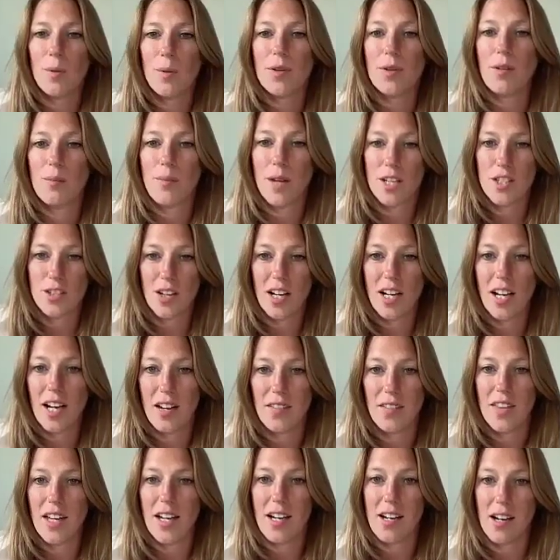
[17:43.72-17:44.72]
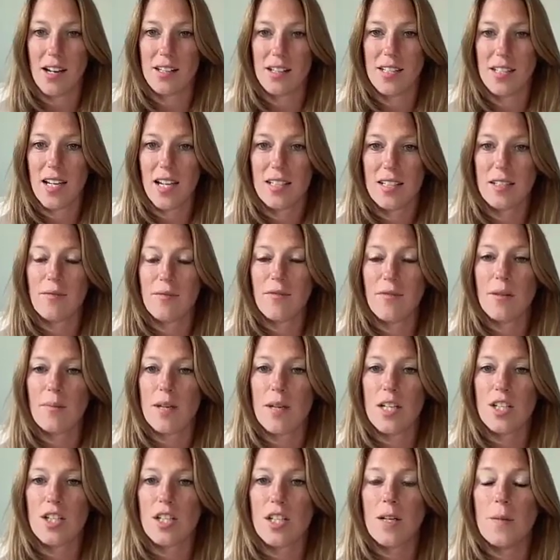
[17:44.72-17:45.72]
up with you and make sure I got that contact
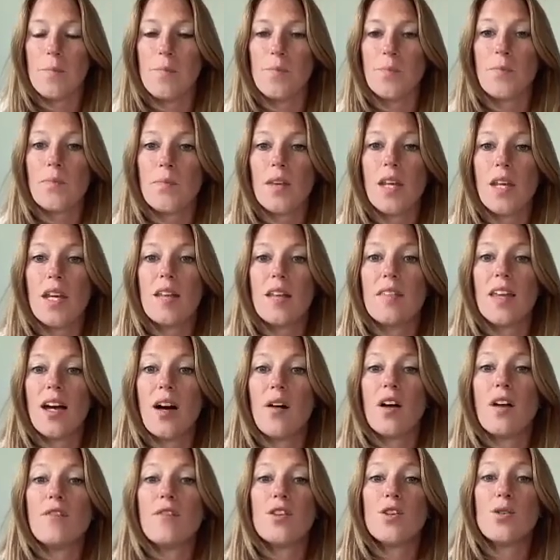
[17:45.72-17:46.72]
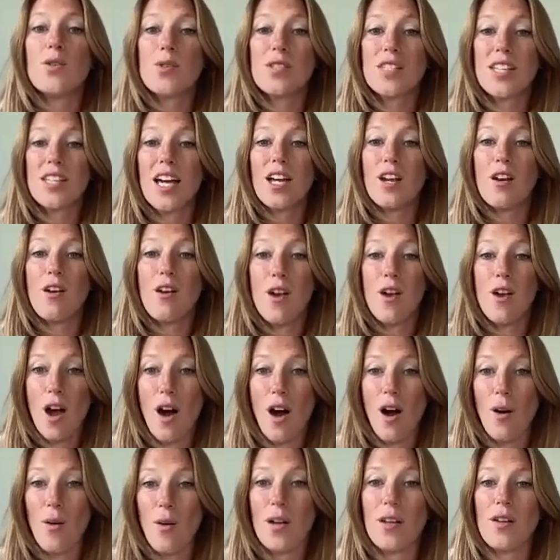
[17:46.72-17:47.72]
information. Now, if you said
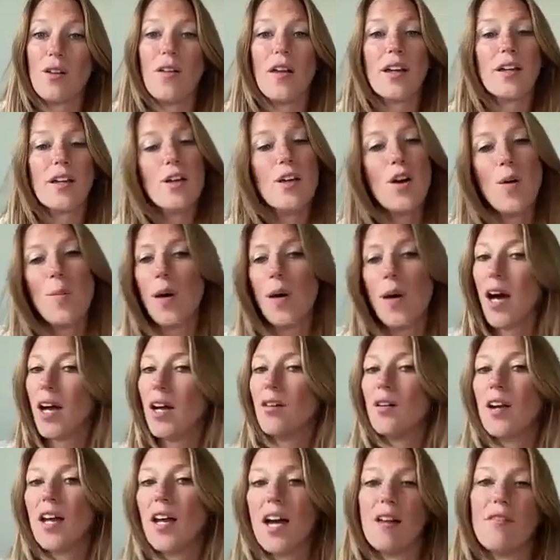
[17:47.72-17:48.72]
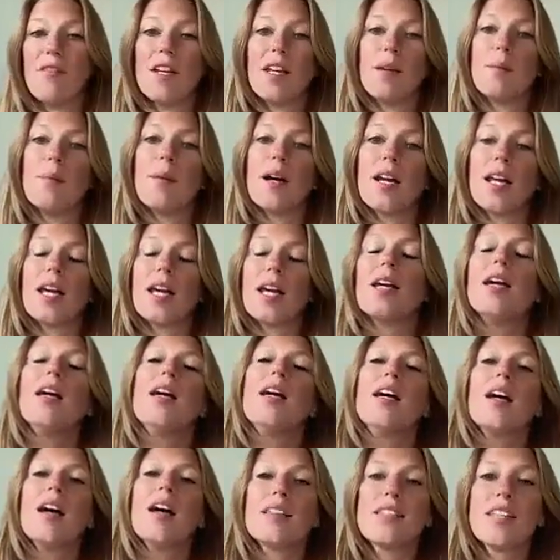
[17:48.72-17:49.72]
no and you're like, nope, I don't have anybody,
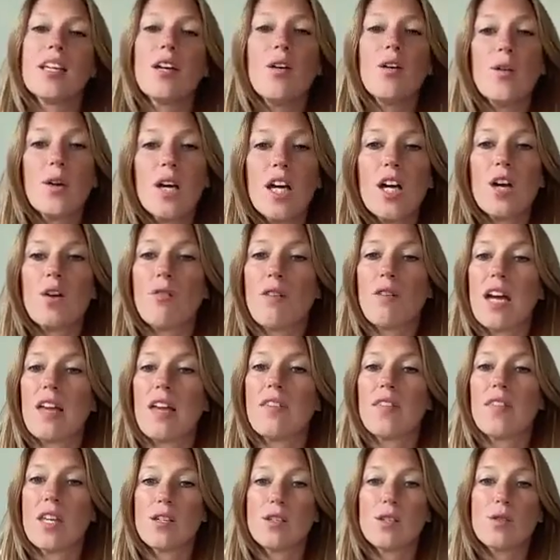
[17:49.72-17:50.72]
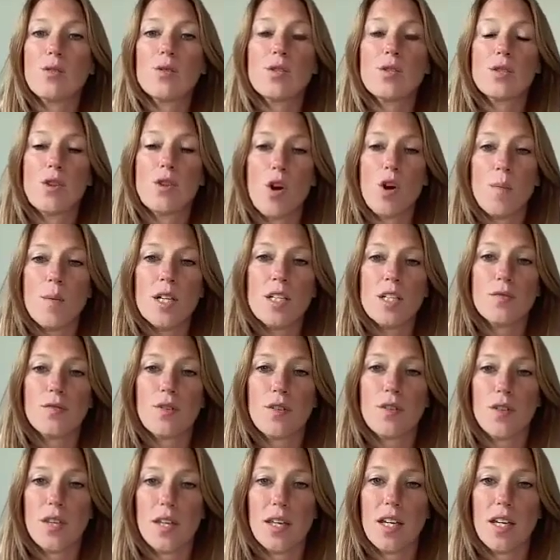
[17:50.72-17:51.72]
I say, okay, great. Thank you so much
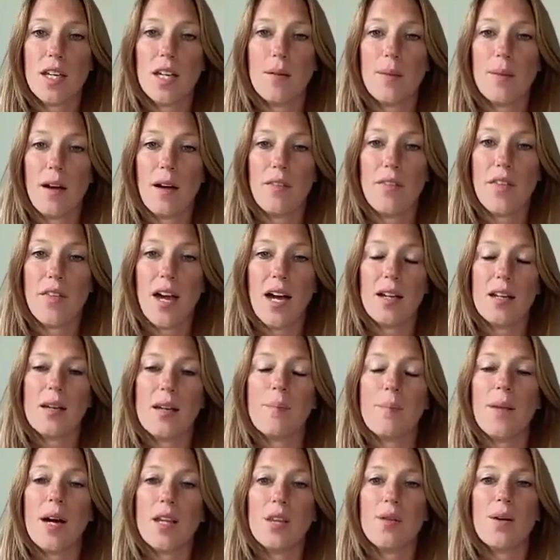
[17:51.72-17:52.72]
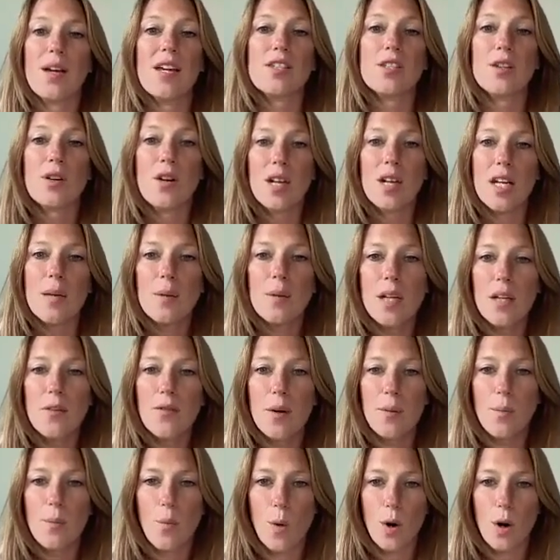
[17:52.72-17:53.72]
for thinking about that. By the way, is there anybody
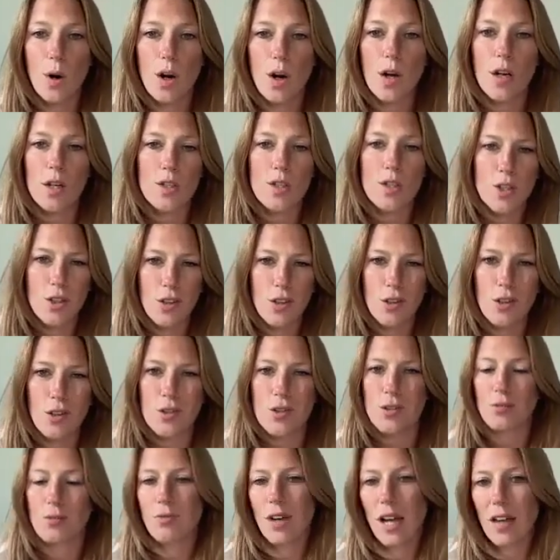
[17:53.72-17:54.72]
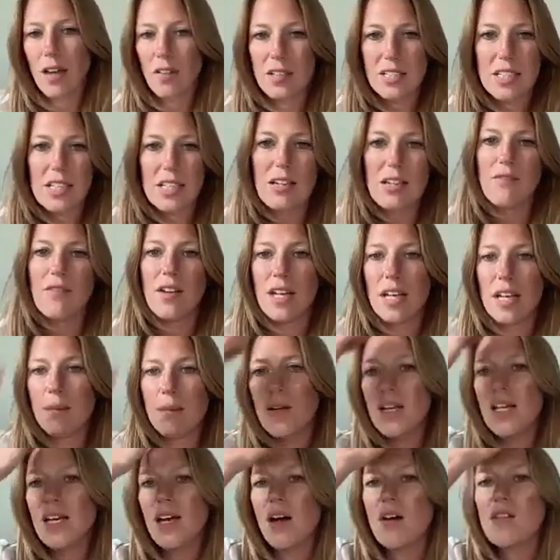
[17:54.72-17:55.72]
from work, church, relative,
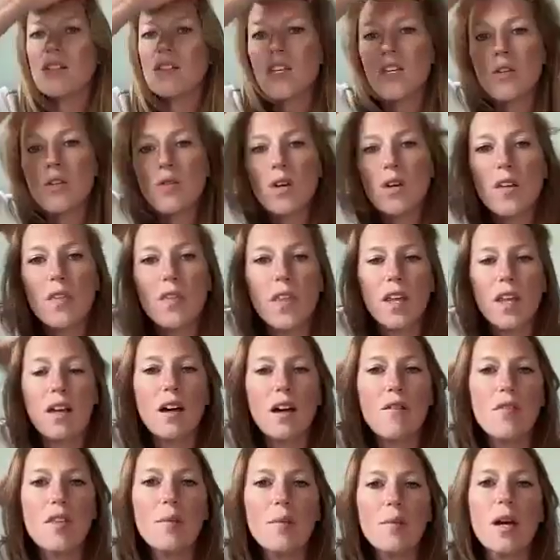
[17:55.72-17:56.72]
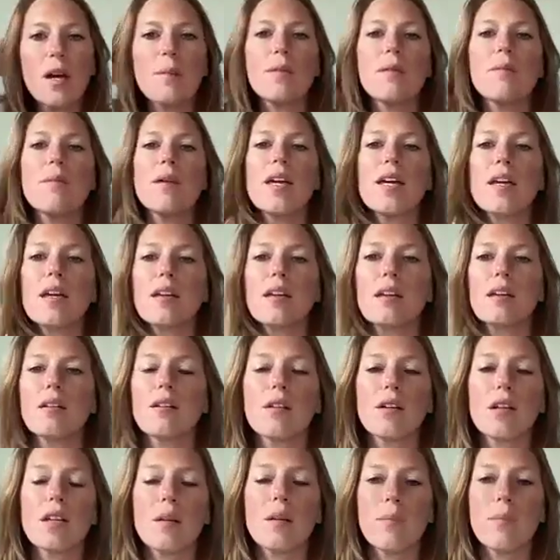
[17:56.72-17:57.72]
anybody else that you can think of that might be
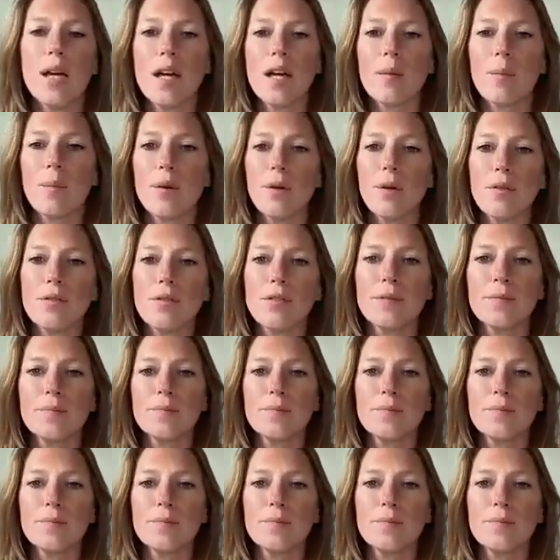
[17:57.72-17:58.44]
looking to make a move?